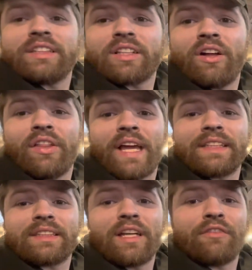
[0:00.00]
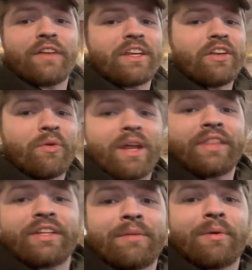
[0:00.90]
and all that stuff, and you know
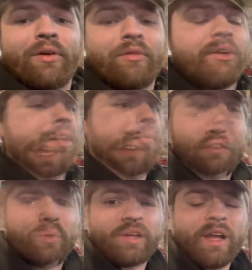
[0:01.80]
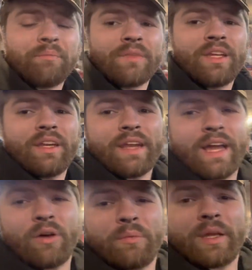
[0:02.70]
nothing about, if you come
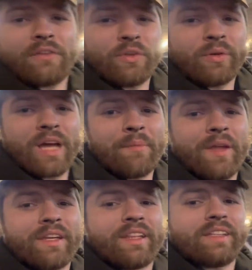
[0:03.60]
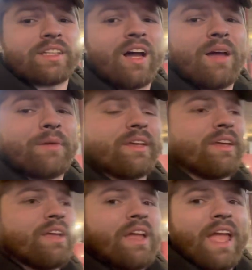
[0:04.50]
into this
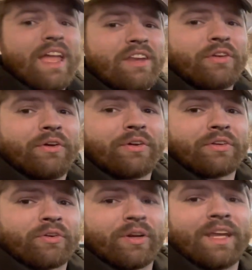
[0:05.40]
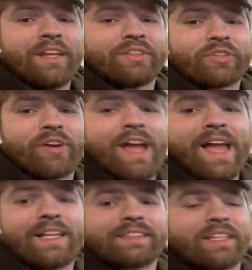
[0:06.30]
hobby and you're green as
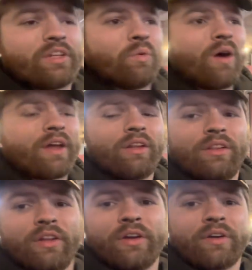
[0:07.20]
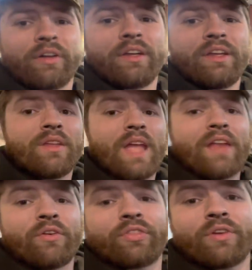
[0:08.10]
grass and you want to learn
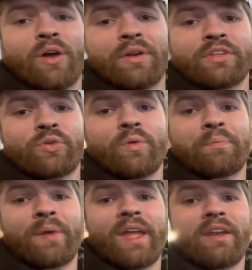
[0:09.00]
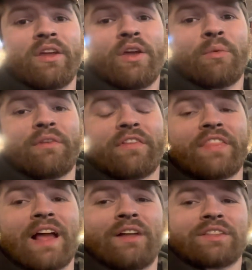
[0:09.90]
and you're thrown into a pit with
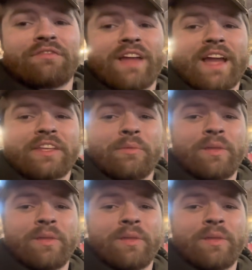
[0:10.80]
1,000 vacuum